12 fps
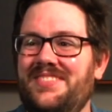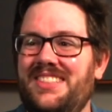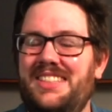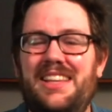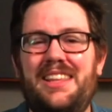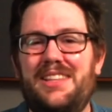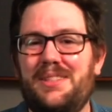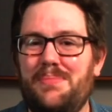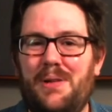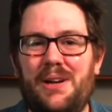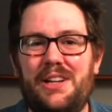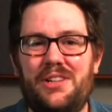Seth has a
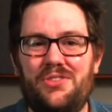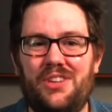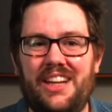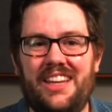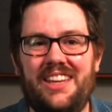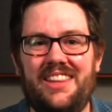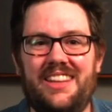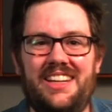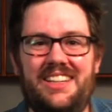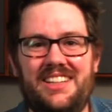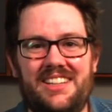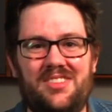party trick that
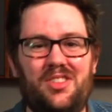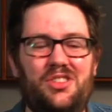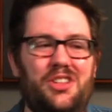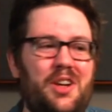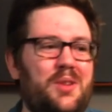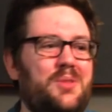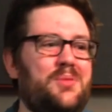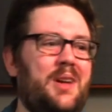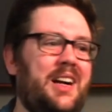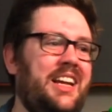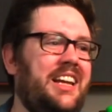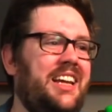he does at shows where